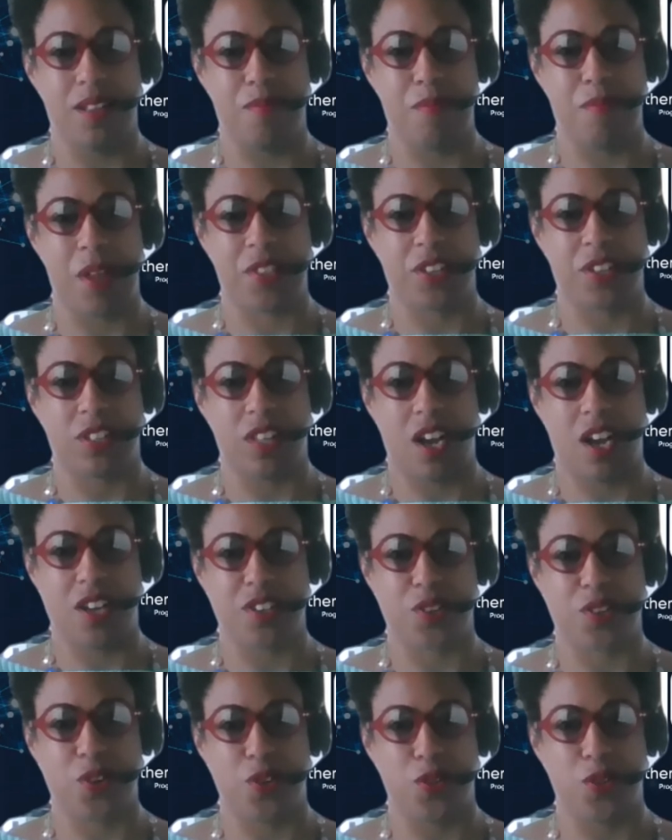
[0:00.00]

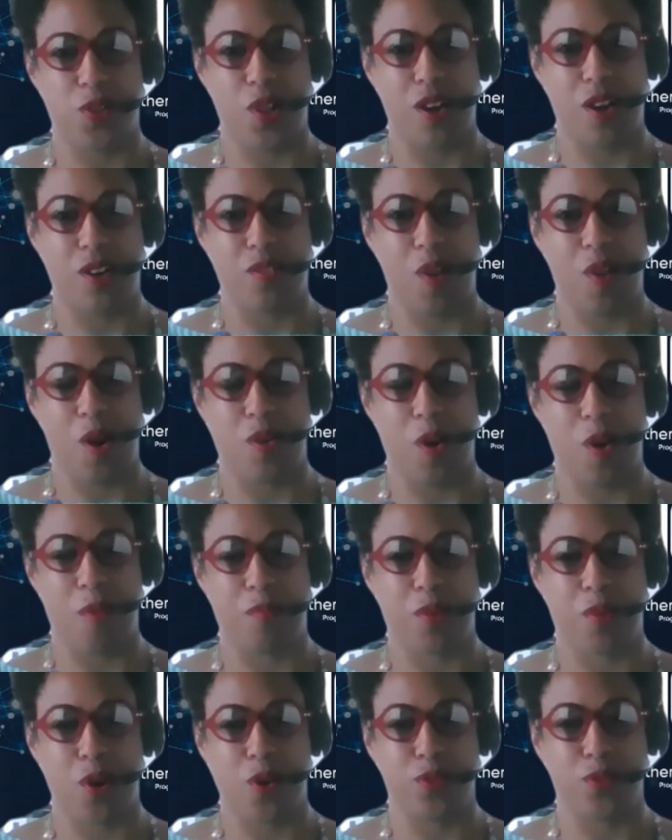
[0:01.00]
methodological uh, uh,
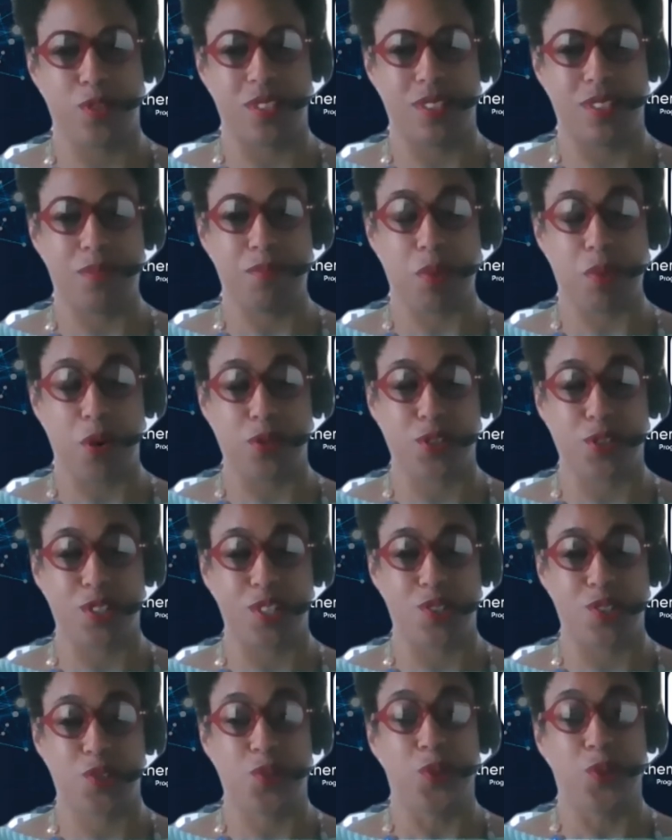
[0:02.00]
approach, approach,
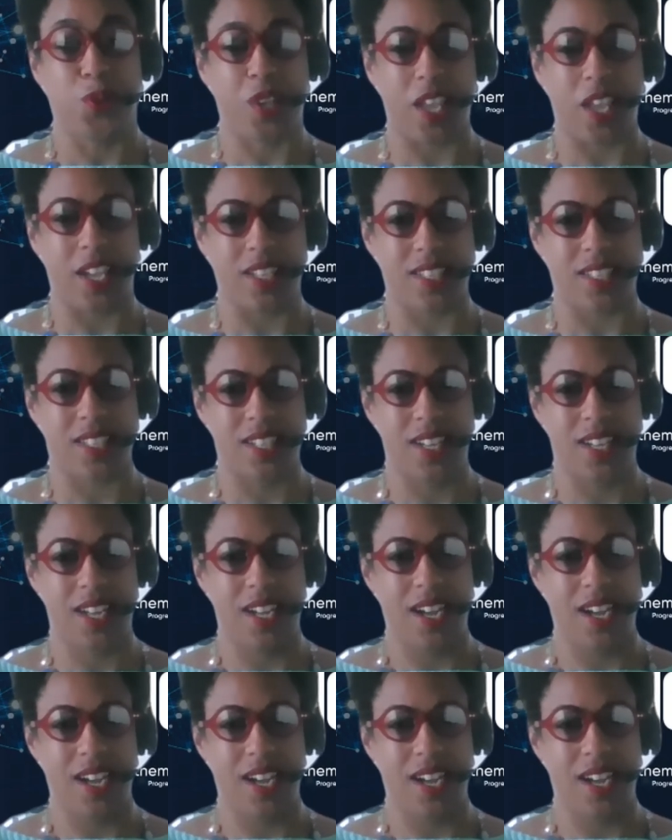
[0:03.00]
this toolkit.